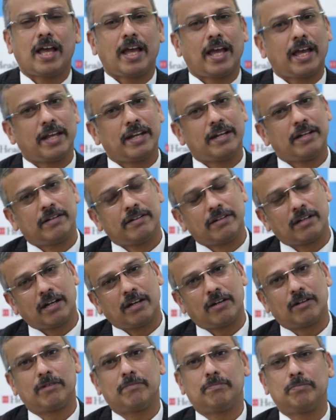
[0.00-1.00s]
and
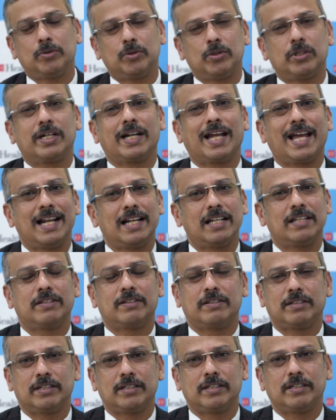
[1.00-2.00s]
our poor
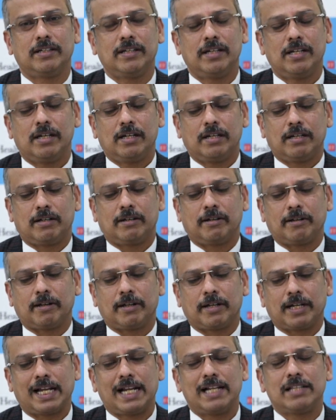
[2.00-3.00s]

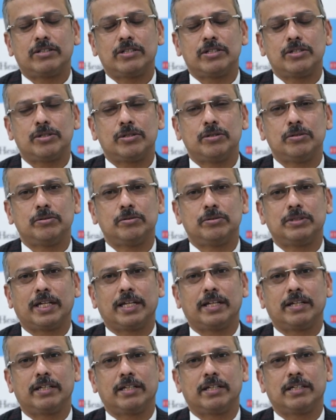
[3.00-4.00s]
health issues
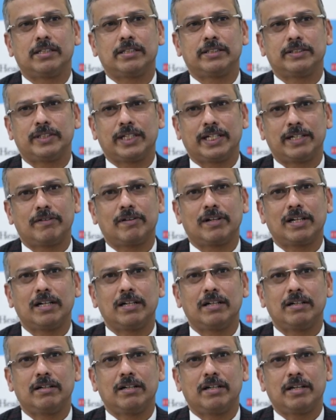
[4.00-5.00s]
and
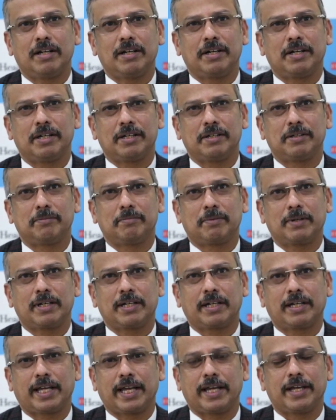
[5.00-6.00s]
general
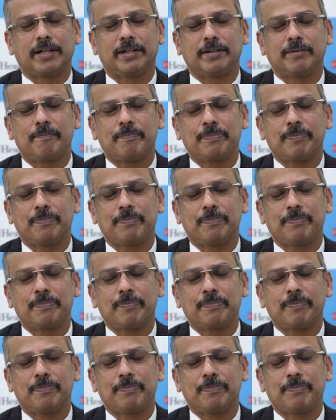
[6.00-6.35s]
care.